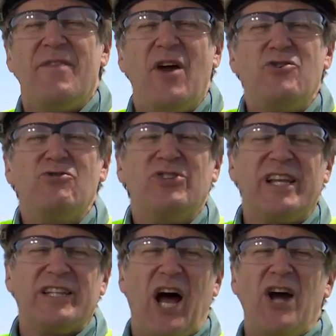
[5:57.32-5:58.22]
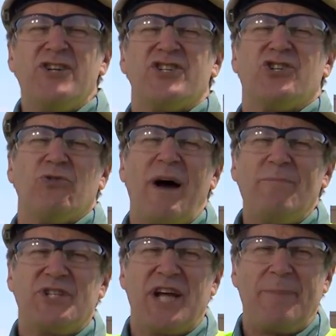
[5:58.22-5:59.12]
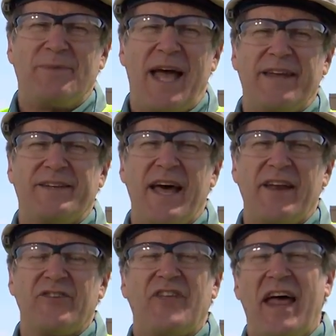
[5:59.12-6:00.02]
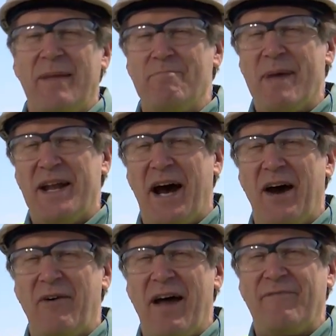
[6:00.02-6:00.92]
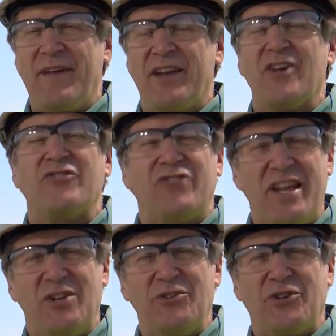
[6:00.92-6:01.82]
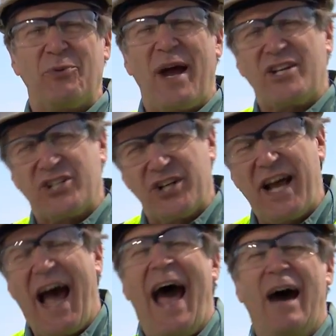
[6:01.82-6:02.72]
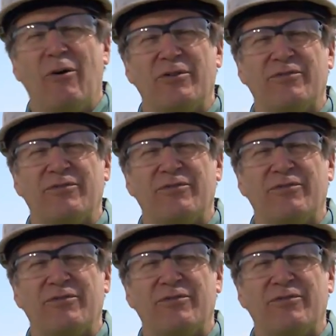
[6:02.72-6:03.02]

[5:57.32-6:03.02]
They're usually large drum-shaped antennas that emit RF in a single direction out